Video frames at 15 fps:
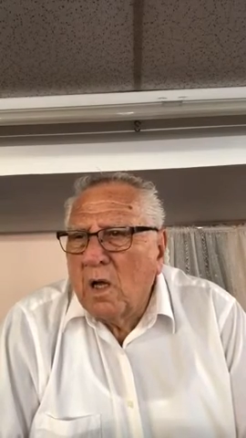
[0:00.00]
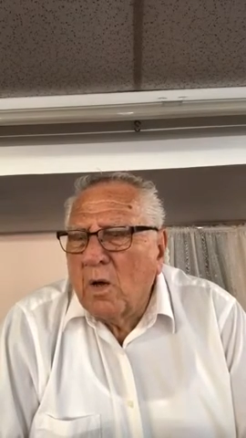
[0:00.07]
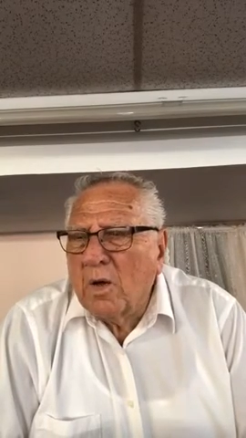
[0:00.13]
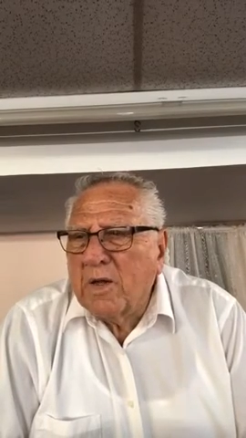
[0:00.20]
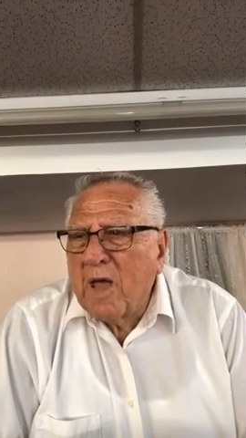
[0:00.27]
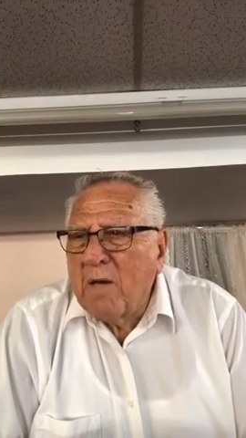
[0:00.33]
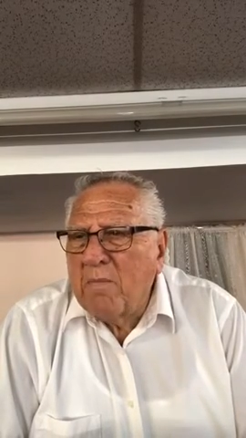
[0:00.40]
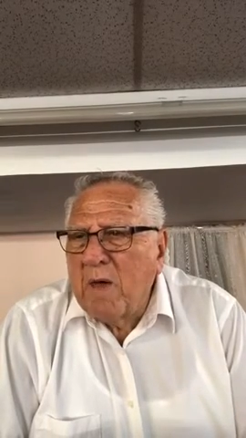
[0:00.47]
You
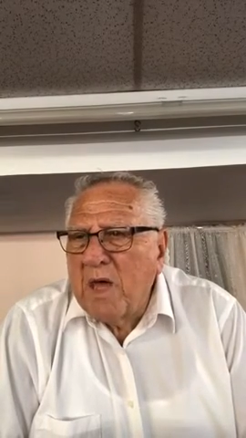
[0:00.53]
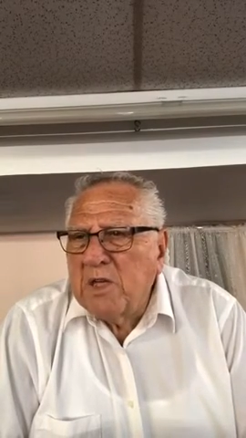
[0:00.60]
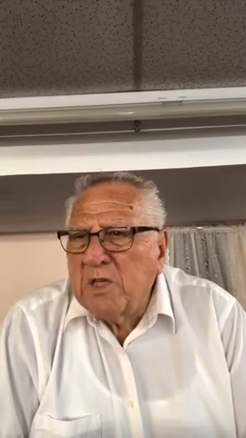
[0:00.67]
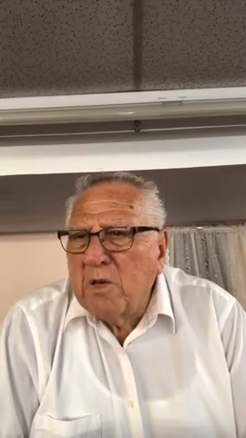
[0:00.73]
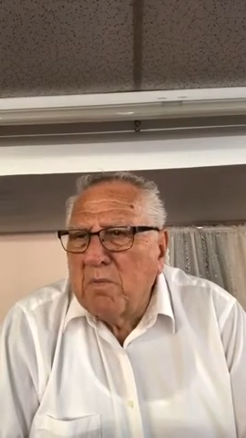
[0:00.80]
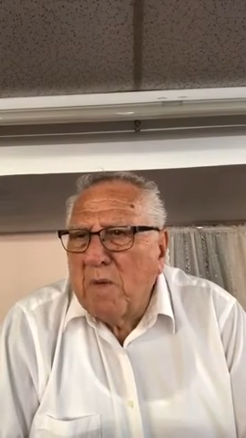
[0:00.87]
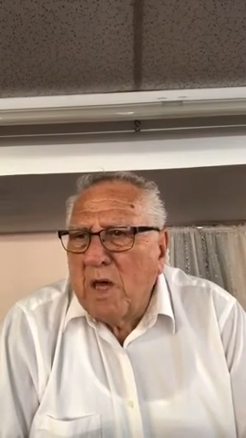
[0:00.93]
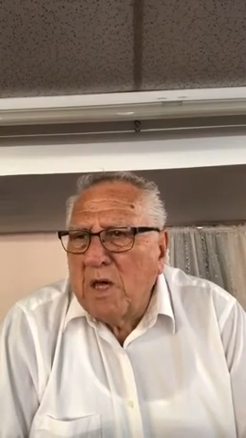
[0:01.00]
know what that
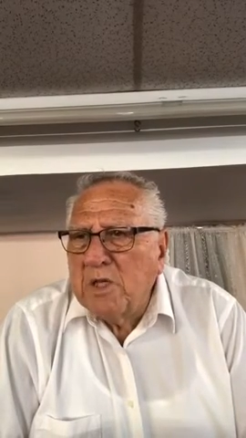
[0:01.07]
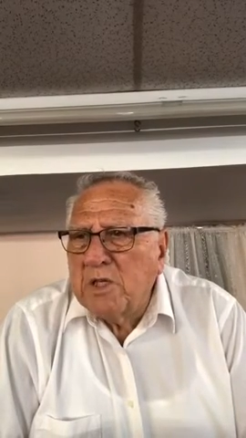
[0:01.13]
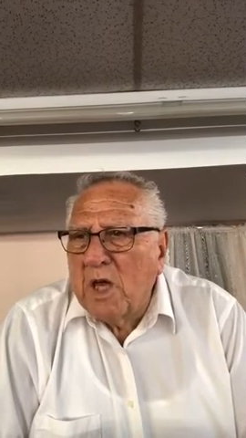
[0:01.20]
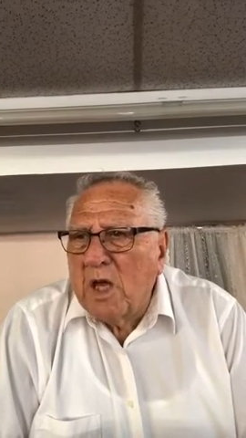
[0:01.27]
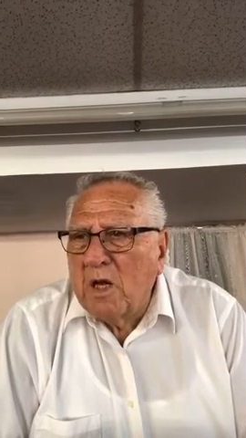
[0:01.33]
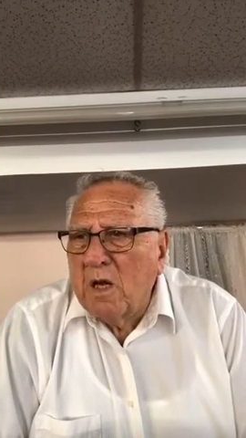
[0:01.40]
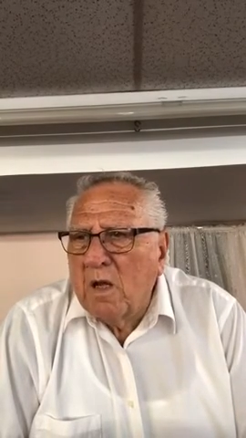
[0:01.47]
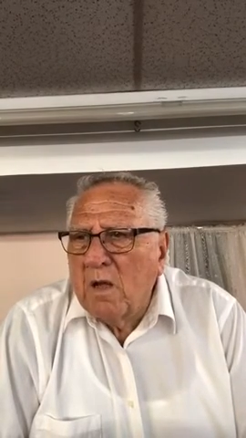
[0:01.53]
means? It means
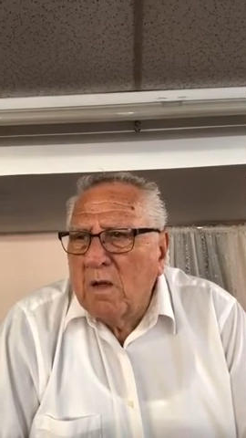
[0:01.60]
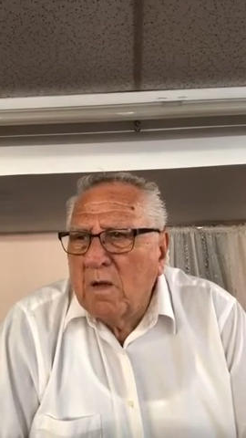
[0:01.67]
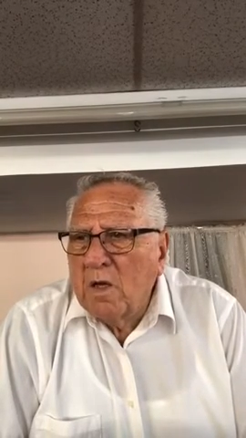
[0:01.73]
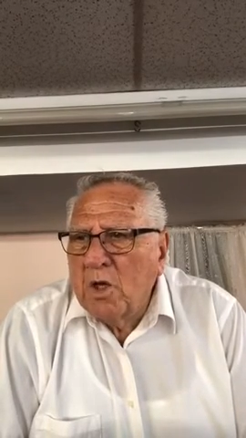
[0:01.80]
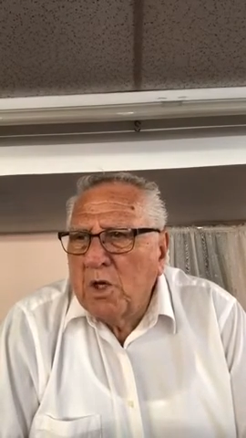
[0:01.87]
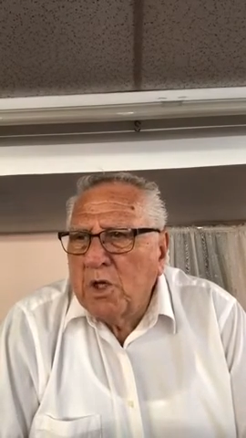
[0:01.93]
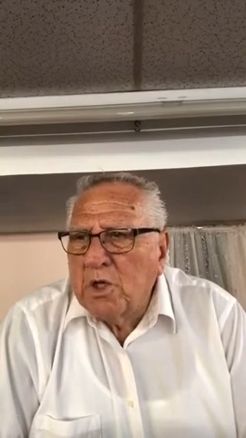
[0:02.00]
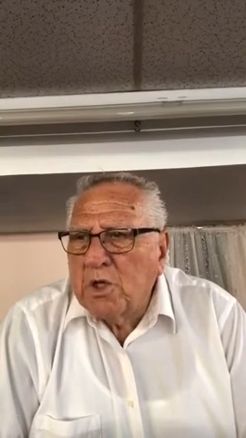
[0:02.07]
that
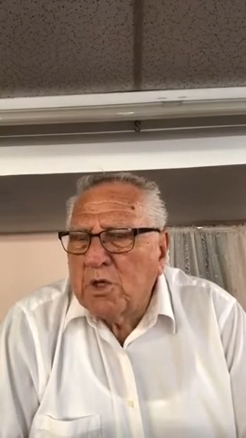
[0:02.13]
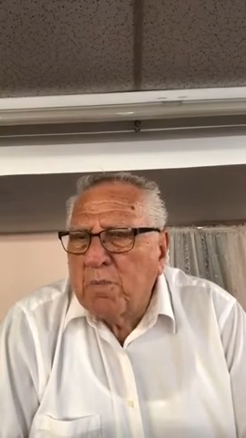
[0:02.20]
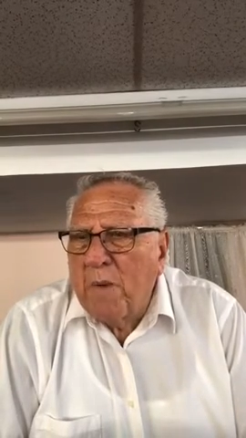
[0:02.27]
you should